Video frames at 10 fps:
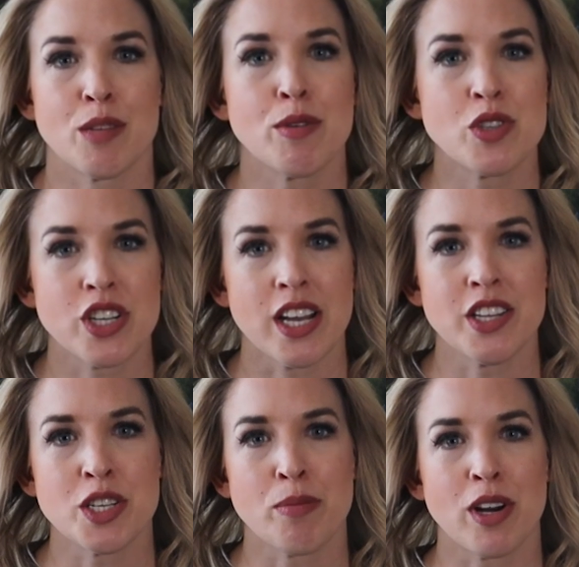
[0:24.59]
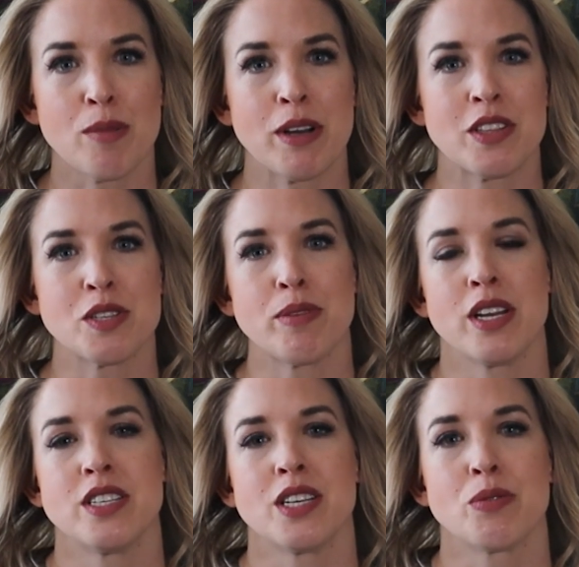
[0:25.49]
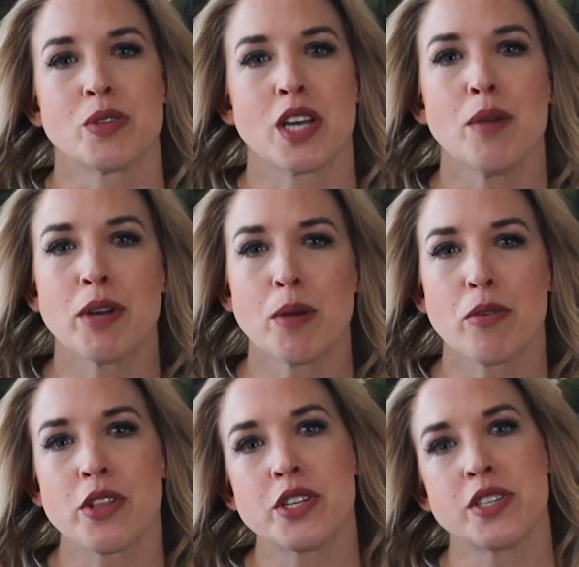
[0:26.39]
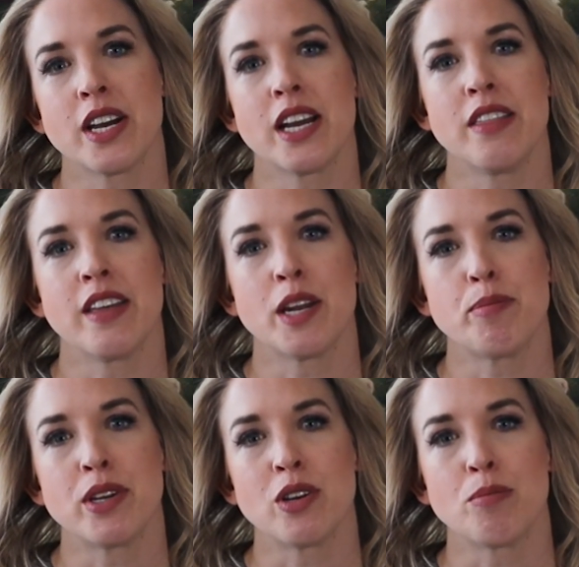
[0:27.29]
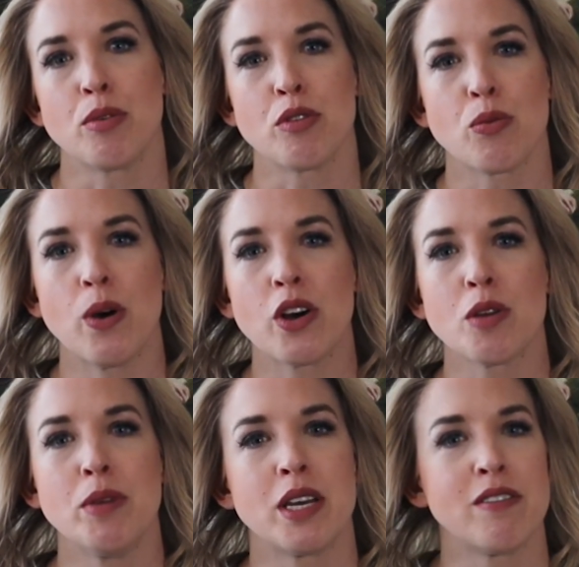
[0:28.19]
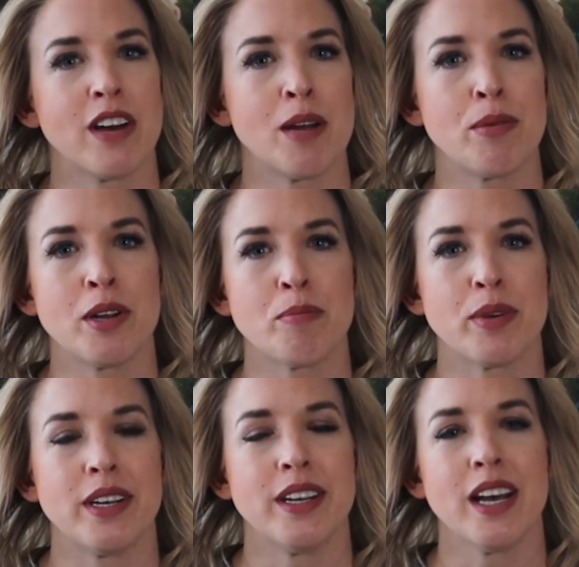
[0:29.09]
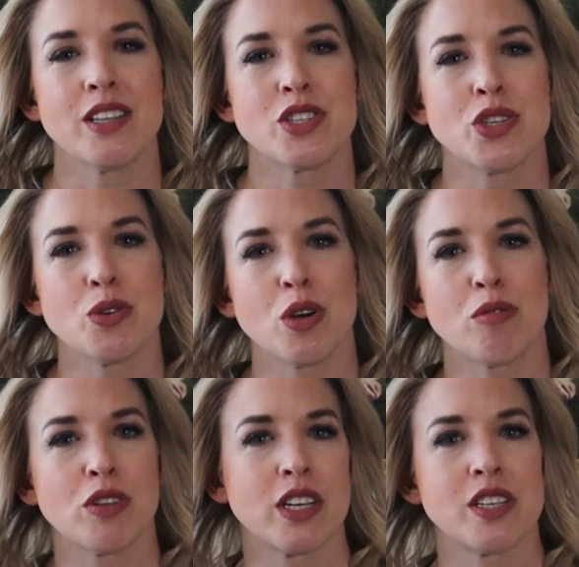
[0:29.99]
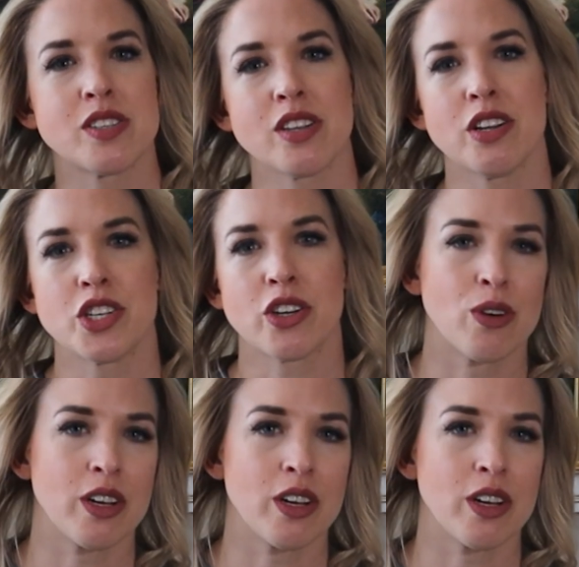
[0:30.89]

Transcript: The most challenging part about this painting was coming up with a design that appeared both welcoming and vibrant, but not too overly nostalgic or